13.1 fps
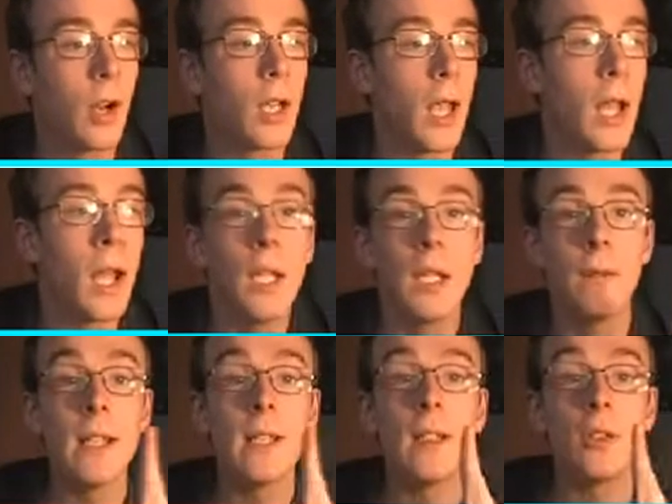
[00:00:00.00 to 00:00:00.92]
Okay,
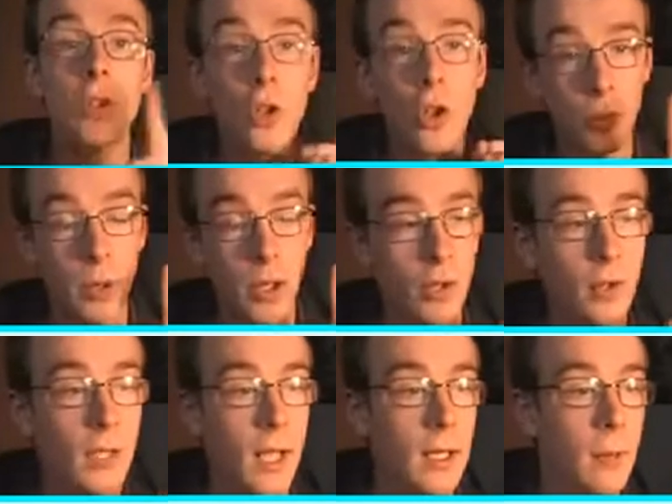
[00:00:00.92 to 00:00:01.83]
defense is good
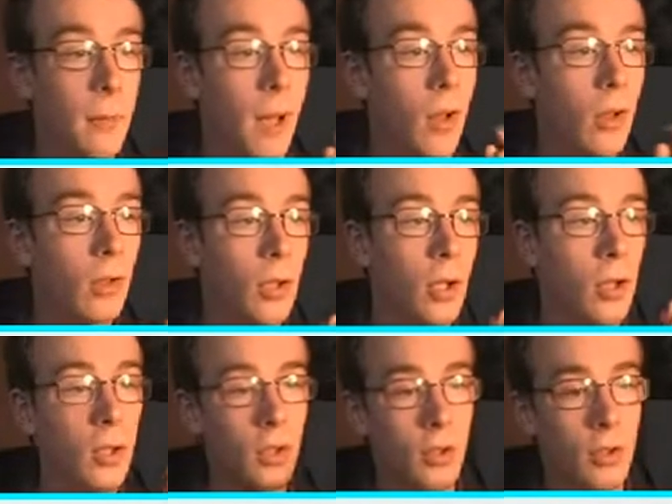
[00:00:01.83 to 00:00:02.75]
because then the Metal Claw
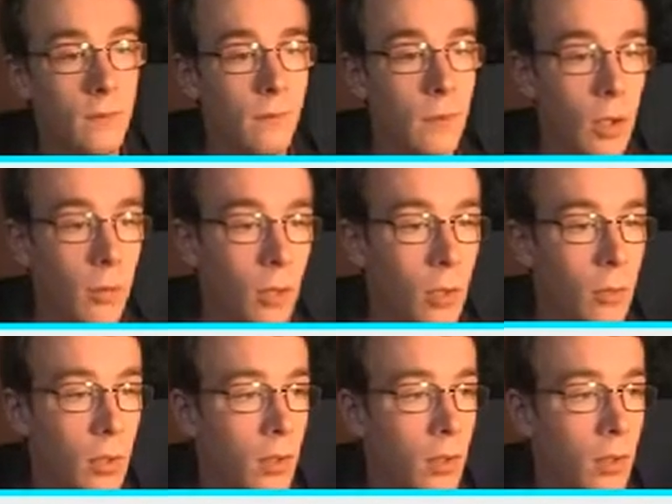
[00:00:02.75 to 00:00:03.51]
can just fuck him up.